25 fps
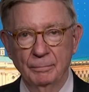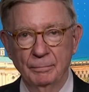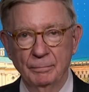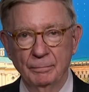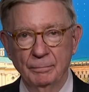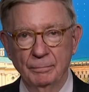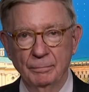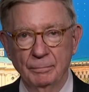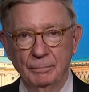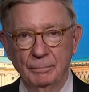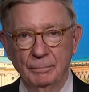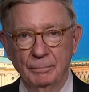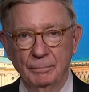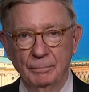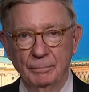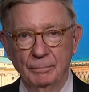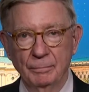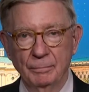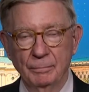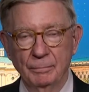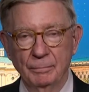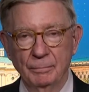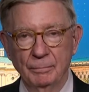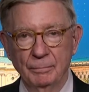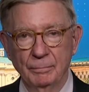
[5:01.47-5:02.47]

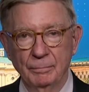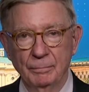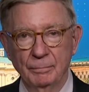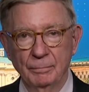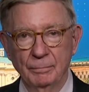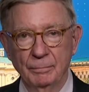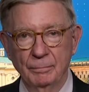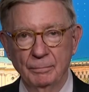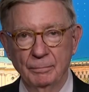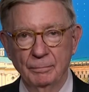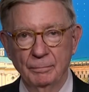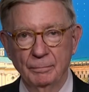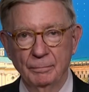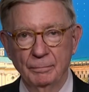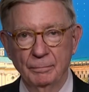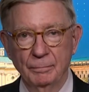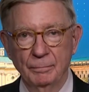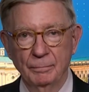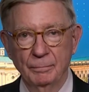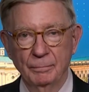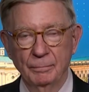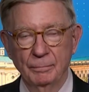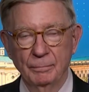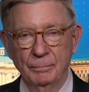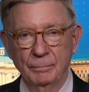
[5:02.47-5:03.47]

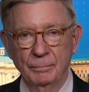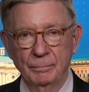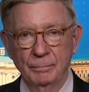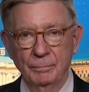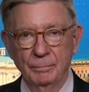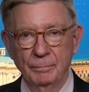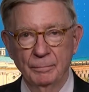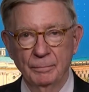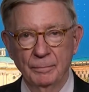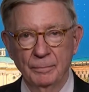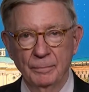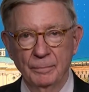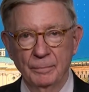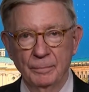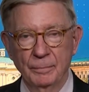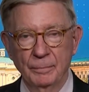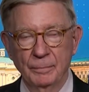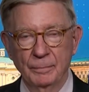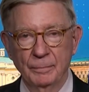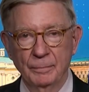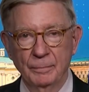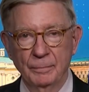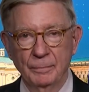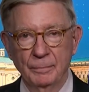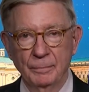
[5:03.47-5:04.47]

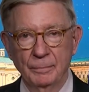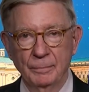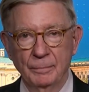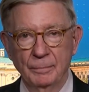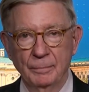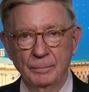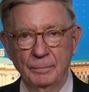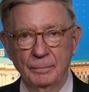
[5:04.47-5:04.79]
(silent)